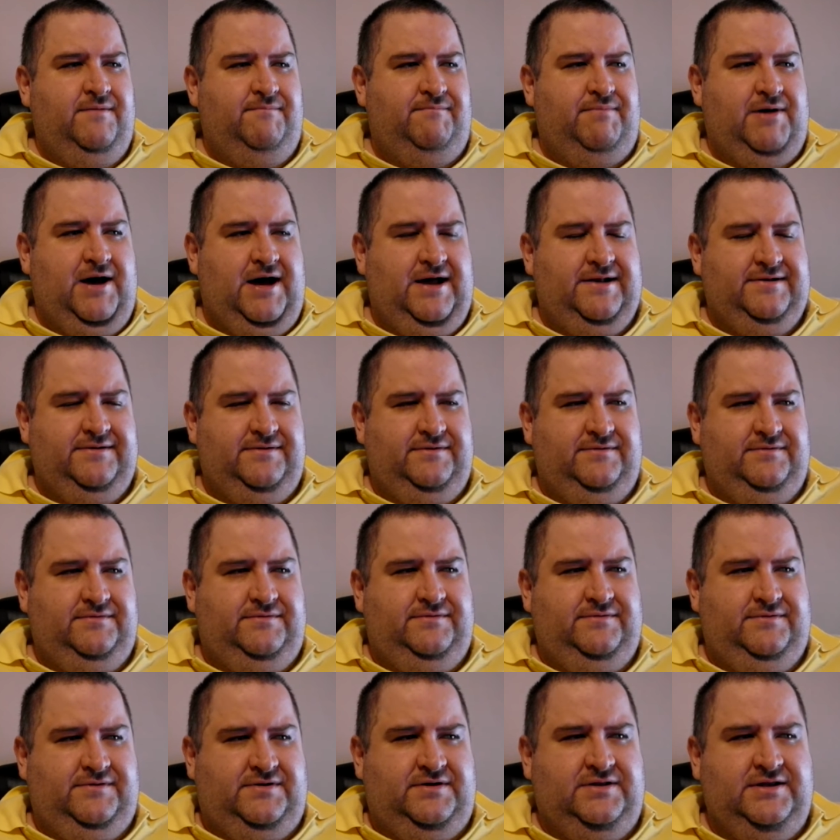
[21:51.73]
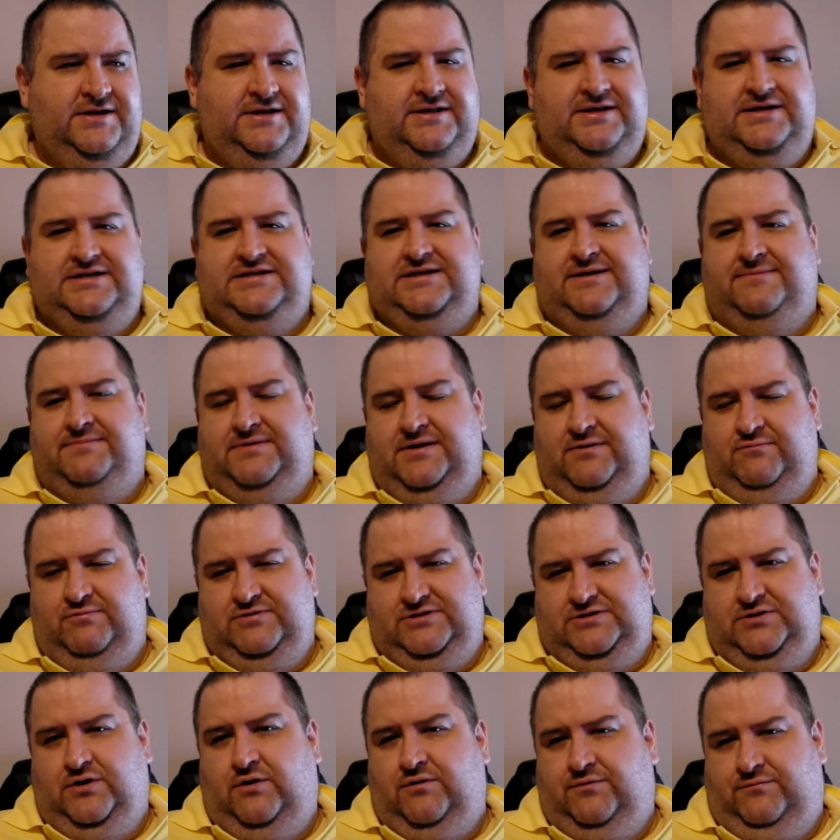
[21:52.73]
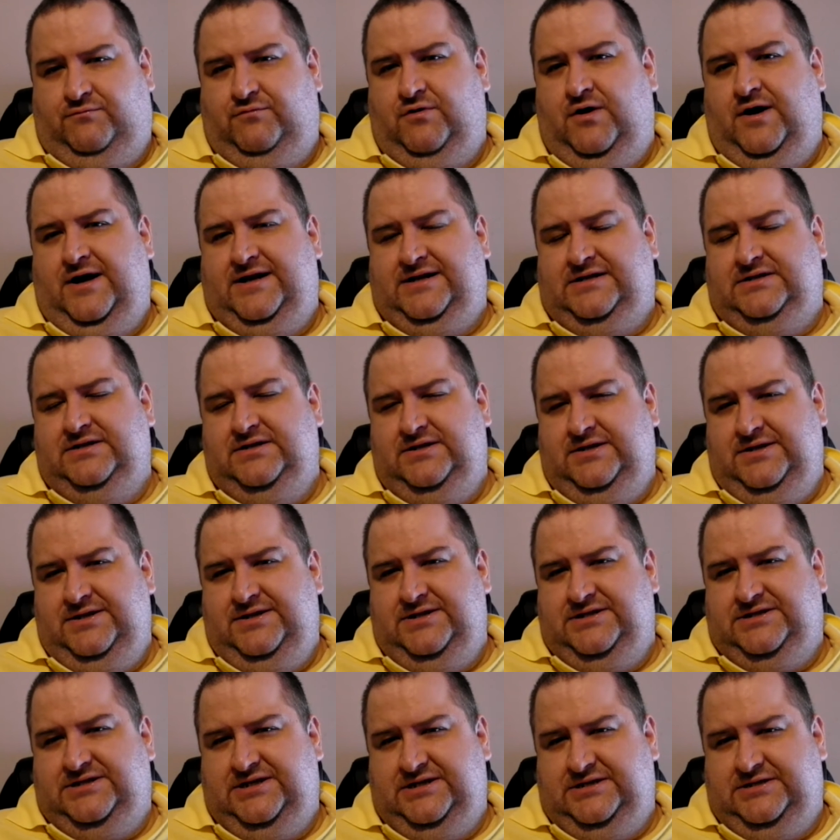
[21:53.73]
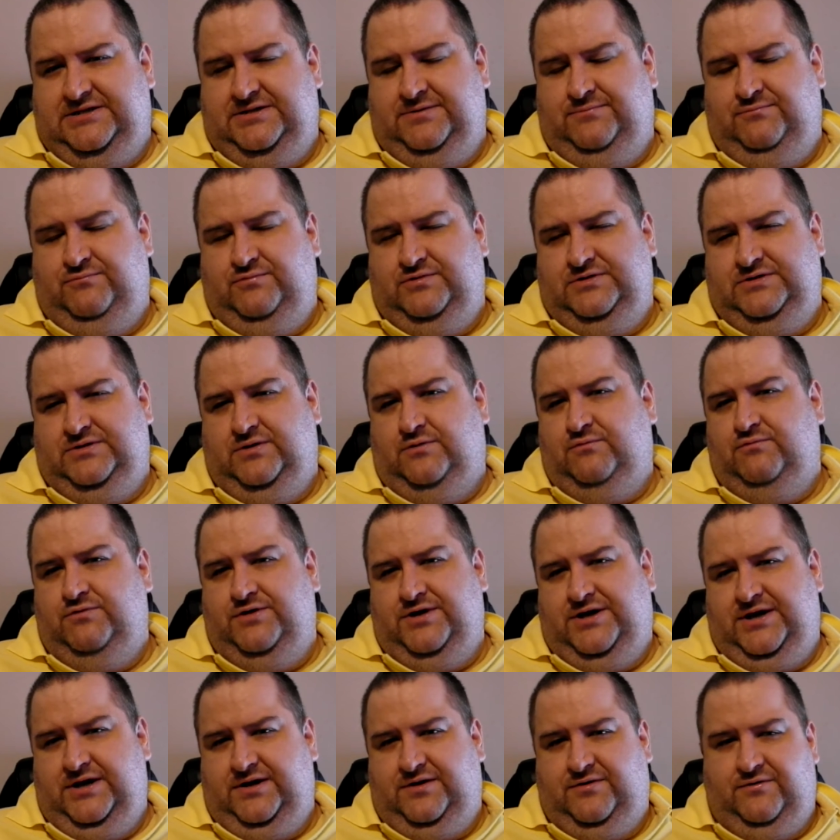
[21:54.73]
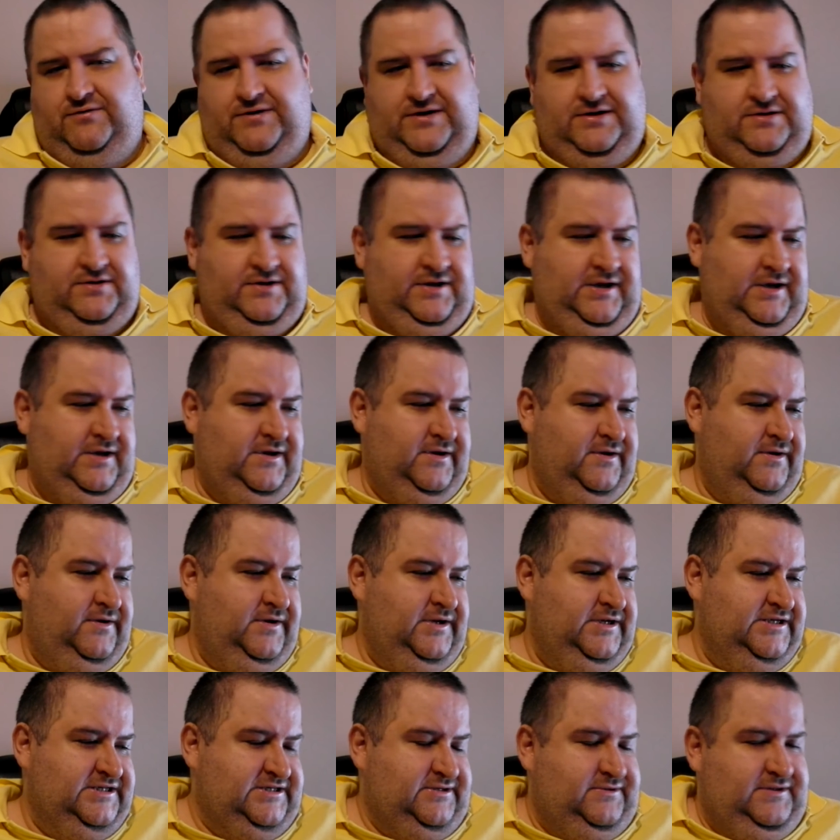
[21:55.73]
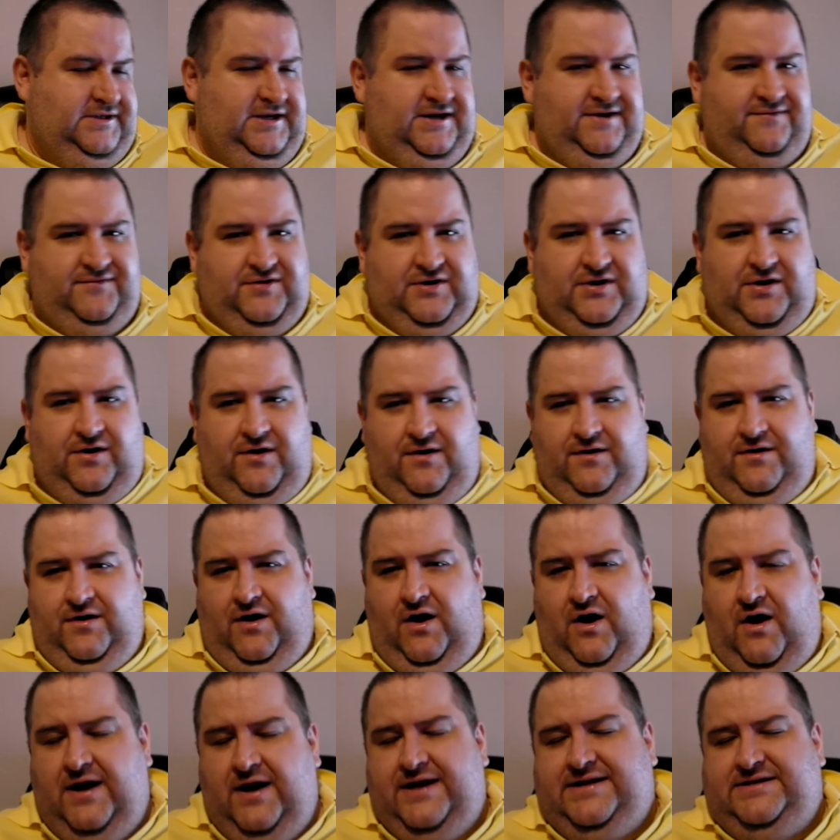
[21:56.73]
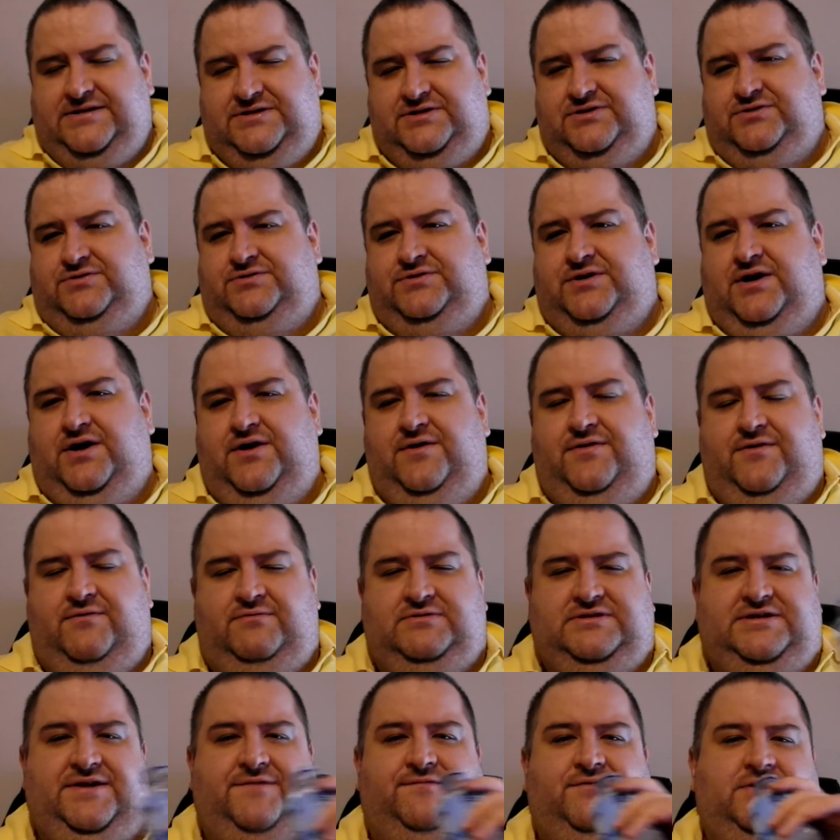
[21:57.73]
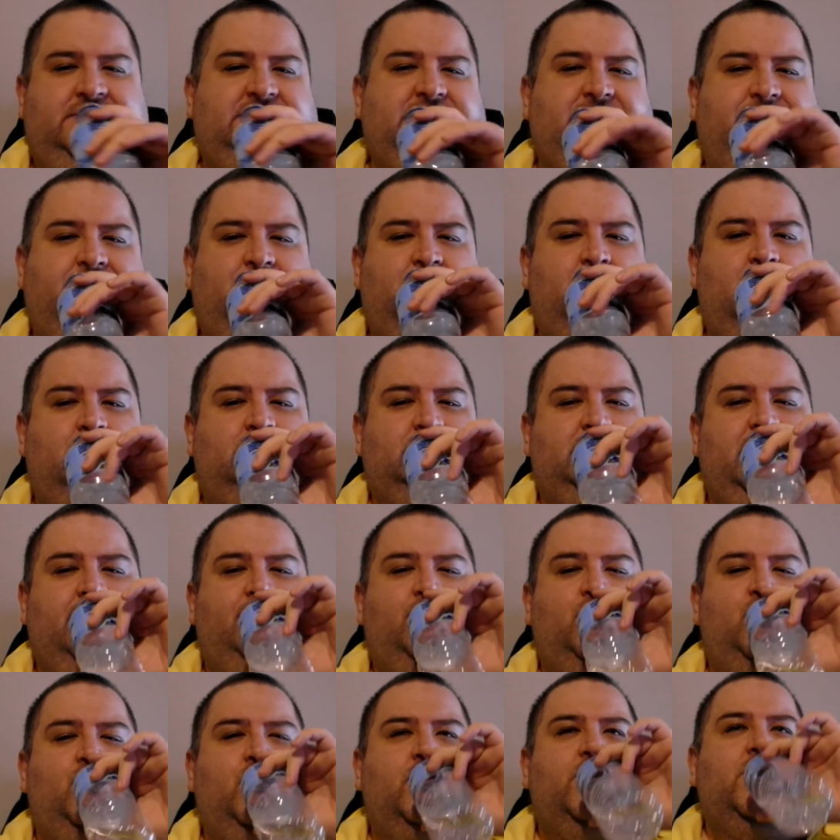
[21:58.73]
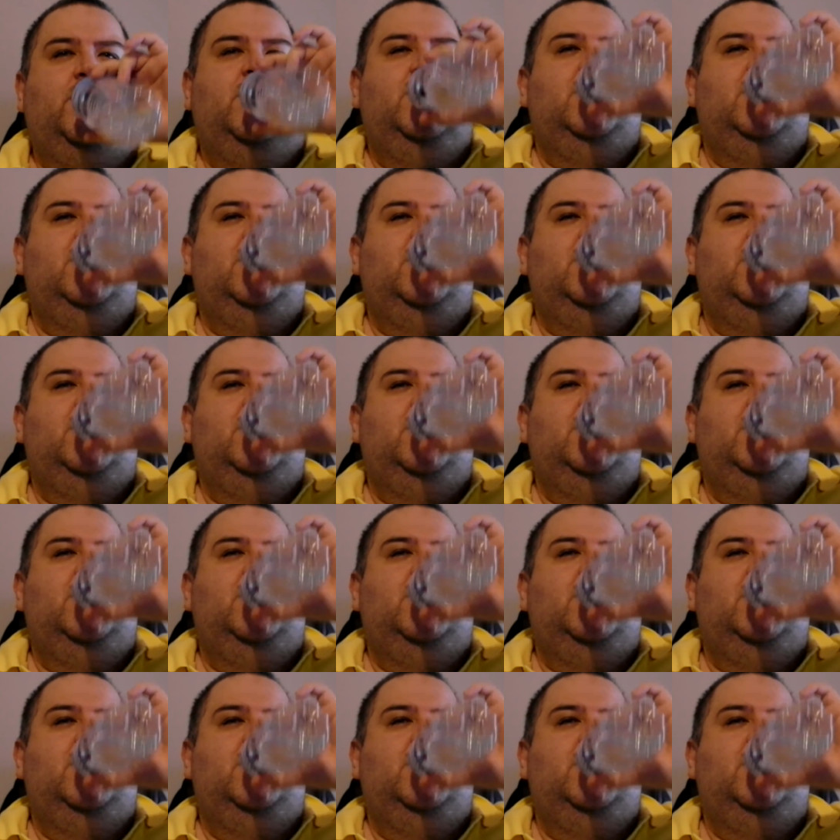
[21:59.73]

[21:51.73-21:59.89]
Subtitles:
But clearly something was not right. Clearly the system was not working correctly. So at the end of it, I do know there was definitely something wrong with that board.